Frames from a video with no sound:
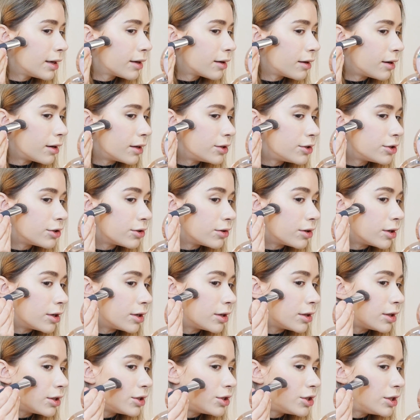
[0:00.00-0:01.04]

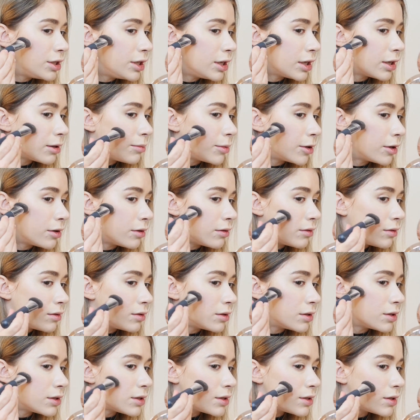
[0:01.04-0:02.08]
contour the
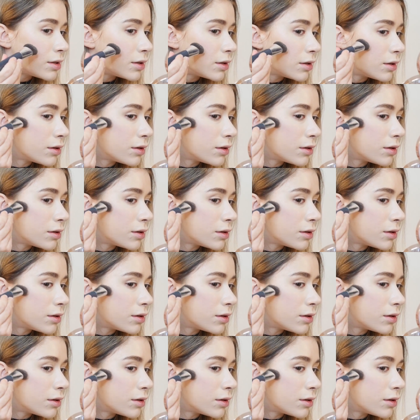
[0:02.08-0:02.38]
cheekbones.